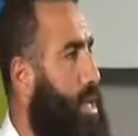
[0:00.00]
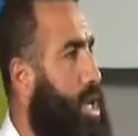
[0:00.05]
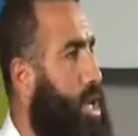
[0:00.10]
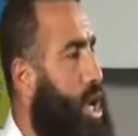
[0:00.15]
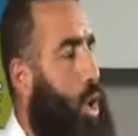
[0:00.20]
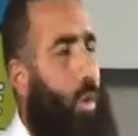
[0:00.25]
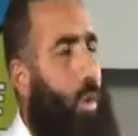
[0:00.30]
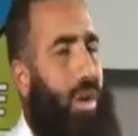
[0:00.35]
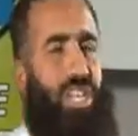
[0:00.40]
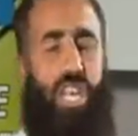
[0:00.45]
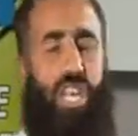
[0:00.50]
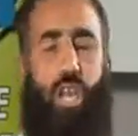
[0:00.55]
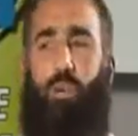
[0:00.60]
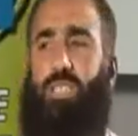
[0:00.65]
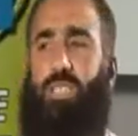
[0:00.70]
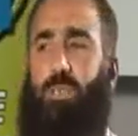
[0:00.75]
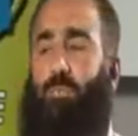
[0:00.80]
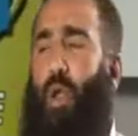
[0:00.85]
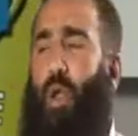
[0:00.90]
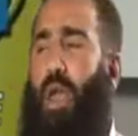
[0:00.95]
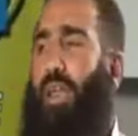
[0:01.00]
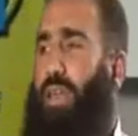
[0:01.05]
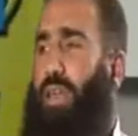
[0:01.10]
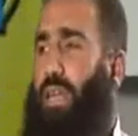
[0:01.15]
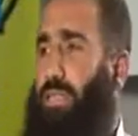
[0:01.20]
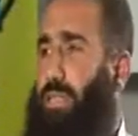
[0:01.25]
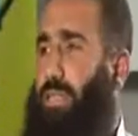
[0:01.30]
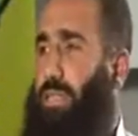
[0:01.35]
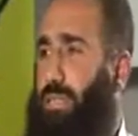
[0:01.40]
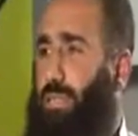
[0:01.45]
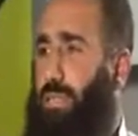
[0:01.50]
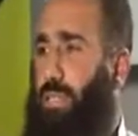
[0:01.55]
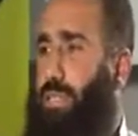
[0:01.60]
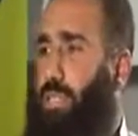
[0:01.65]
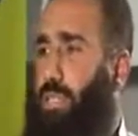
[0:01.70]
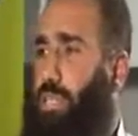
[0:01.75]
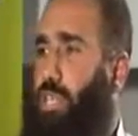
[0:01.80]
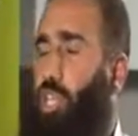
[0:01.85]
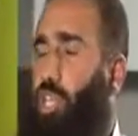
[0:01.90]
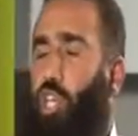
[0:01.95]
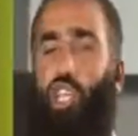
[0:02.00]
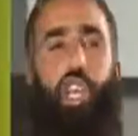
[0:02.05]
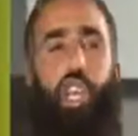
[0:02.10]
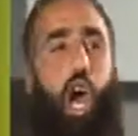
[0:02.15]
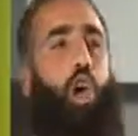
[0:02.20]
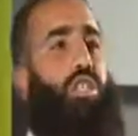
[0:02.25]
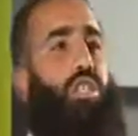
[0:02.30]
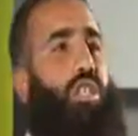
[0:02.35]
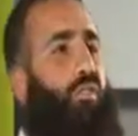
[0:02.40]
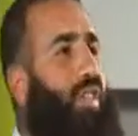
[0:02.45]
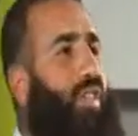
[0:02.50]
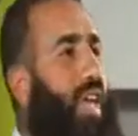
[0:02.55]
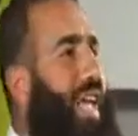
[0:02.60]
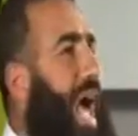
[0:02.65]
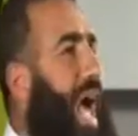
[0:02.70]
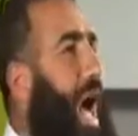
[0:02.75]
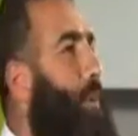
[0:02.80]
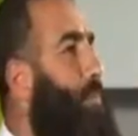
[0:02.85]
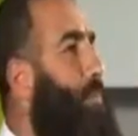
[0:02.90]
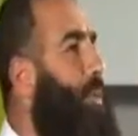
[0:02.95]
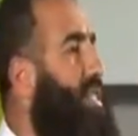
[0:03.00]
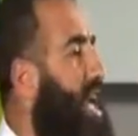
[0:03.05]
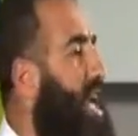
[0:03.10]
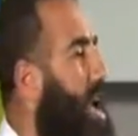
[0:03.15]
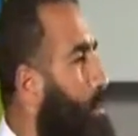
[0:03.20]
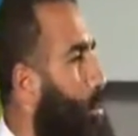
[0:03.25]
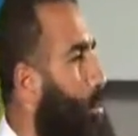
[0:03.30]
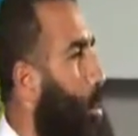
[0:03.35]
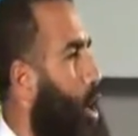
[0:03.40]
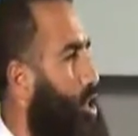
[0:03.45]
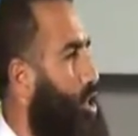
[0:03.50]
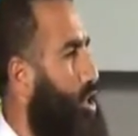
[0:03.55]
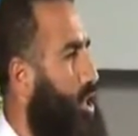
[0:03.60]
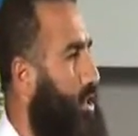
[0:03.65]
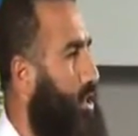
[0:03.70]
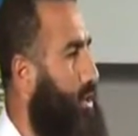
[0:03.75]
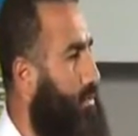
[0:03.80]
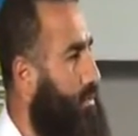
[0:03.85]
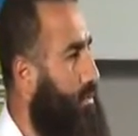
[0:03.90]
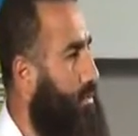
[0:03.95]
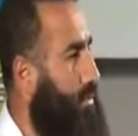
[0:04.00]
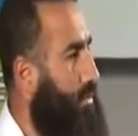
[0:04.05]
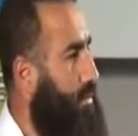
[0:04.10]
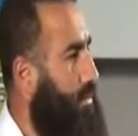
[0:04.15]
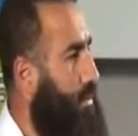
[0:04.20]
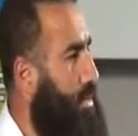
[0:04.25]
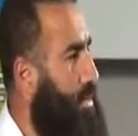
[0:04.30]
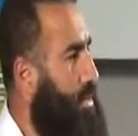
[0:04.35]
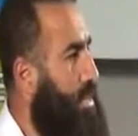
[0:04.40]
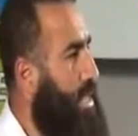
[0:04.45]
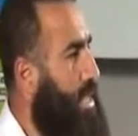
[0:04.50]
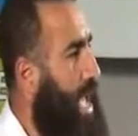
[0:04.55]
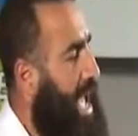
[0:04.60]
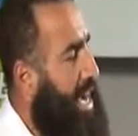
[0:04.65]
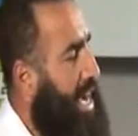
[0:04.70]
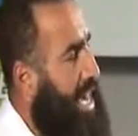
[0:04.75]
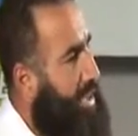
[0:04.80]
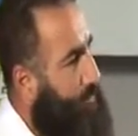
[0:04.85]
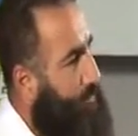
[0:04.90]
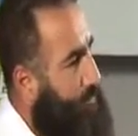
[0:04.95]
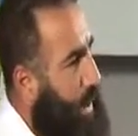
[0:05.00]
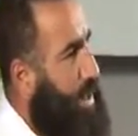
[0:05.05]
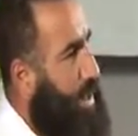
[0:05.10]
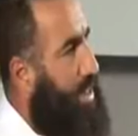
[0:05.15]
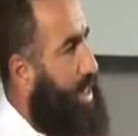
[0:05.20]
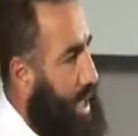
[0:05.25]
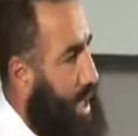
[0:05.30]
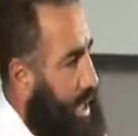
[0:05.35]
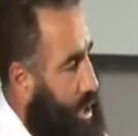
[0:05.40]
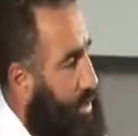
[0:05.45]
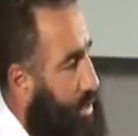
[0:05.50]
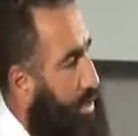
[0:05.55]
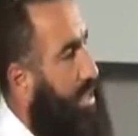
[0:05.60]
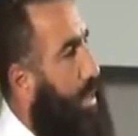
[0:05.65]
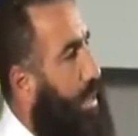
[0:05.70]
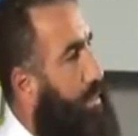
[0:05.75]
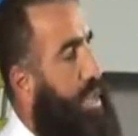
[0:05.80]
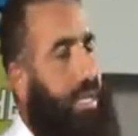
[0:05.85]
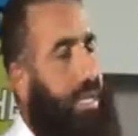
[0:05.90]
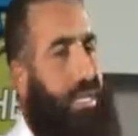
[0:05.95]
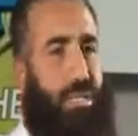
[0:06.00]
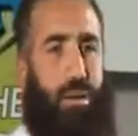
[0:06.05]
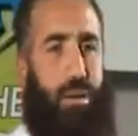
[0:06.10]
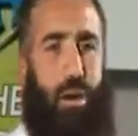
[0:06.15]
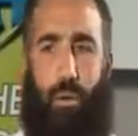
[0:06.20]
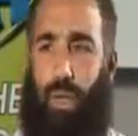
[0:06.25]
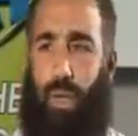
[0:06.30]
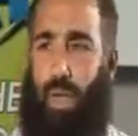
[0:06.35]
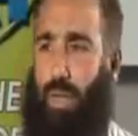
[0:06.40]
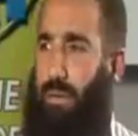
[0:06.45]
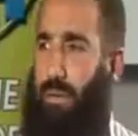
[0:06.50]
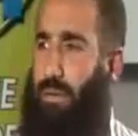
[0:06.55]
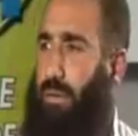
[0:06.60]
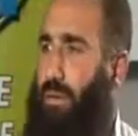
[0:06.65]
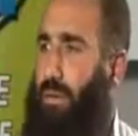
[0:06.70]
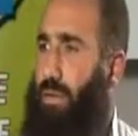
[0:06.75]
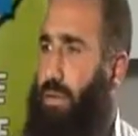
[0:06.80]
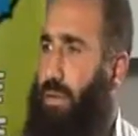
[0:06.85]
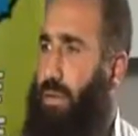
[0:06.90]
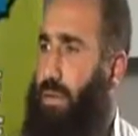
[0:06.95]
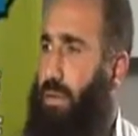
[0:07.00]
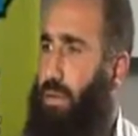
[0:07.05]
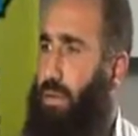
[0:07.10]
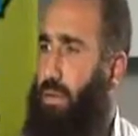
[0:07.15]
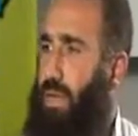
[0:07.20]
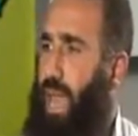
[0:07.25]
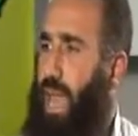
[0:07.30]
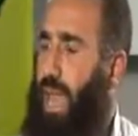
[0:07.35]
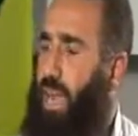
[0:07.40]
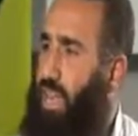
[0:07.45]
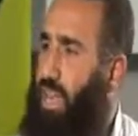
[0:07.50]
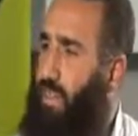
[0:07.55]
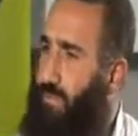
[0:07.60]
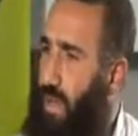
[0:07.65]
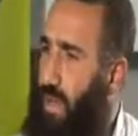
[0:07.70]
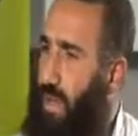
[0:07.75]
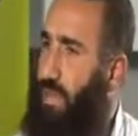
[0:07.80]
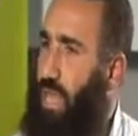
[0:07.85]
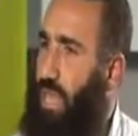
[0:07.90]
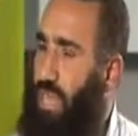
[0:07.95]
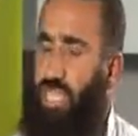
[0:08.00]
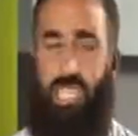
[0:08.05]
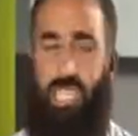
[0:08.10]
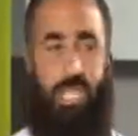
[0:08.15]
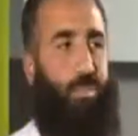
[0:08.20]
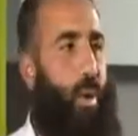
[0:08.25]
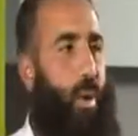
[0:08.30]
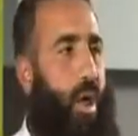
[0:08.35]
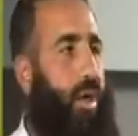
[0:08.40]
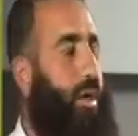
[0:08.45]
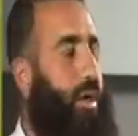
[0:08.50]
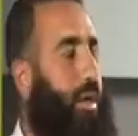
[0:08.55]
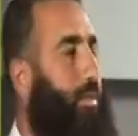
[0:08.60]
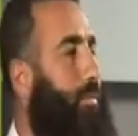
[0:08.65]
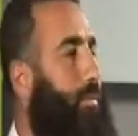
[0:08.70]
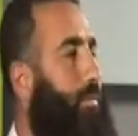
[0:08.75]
When she was pregnant, Joseph the carpenter approached her and he felt like her stomach is growing and he felt like she's pregnant.